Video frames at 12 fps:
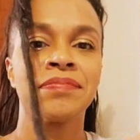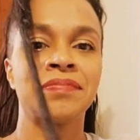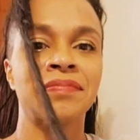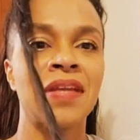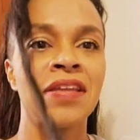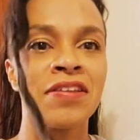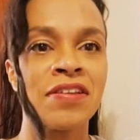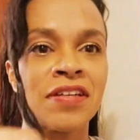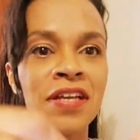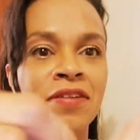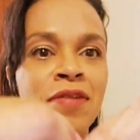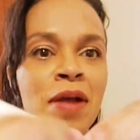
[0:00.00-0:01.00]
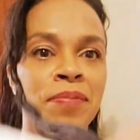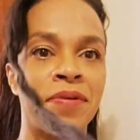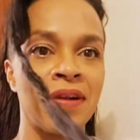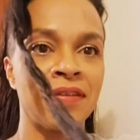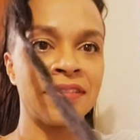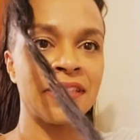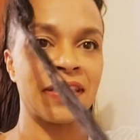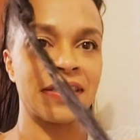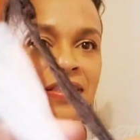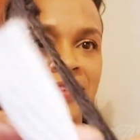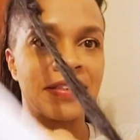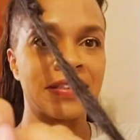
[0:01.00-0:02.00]
and you're gonna kind of wrap it around it like
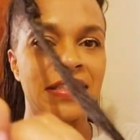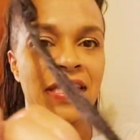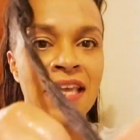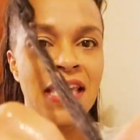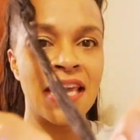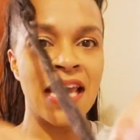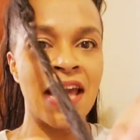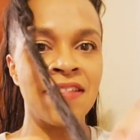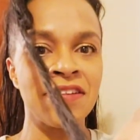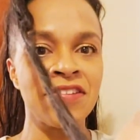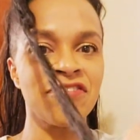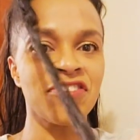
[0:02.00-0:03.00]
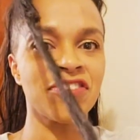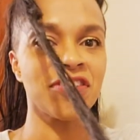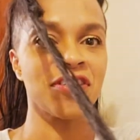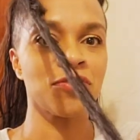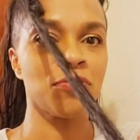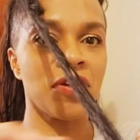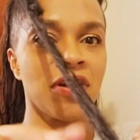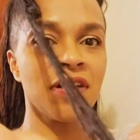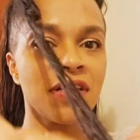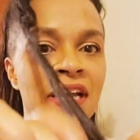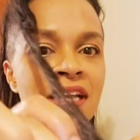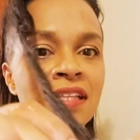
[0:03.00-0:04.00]
this. And then you're just gonna twirl.
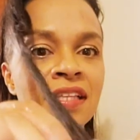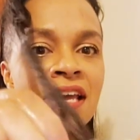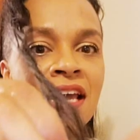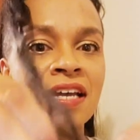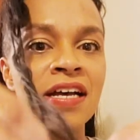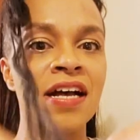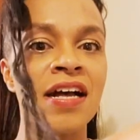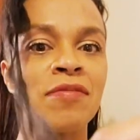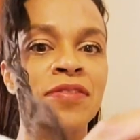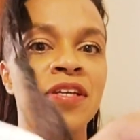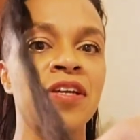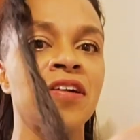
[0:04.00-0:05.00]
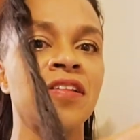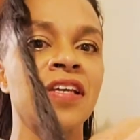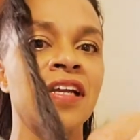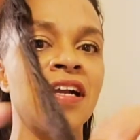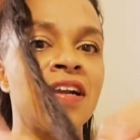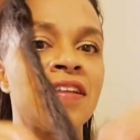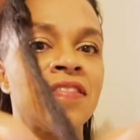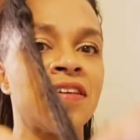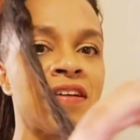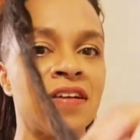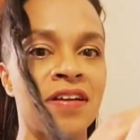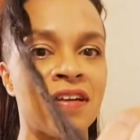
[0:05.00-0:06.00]
Kind of like uh, with the curling iron and the
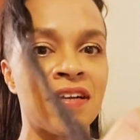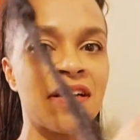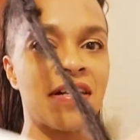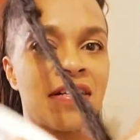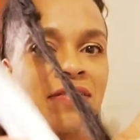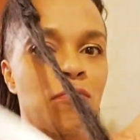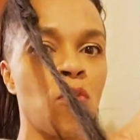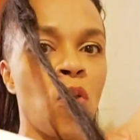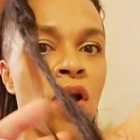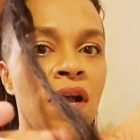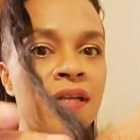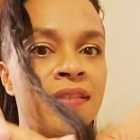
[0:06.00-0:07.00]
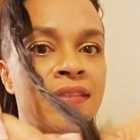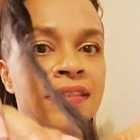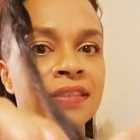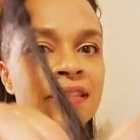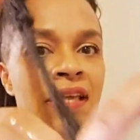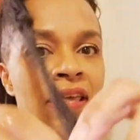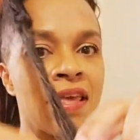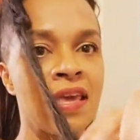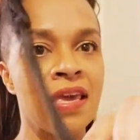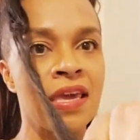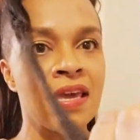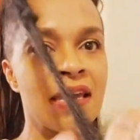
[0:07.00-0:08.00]
uh, wands.
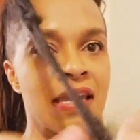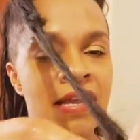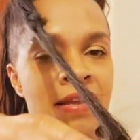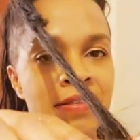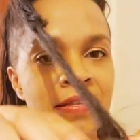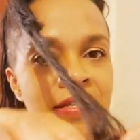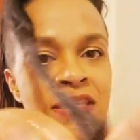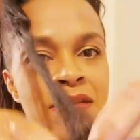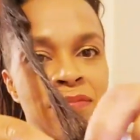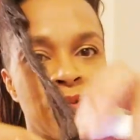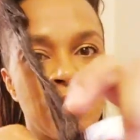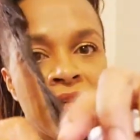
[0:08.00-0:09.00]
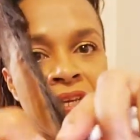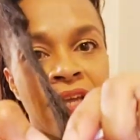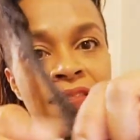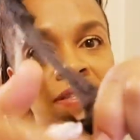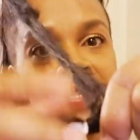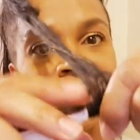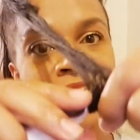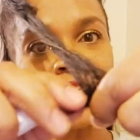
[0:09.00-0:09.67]
You're just gonna keep twirling. And this is gonna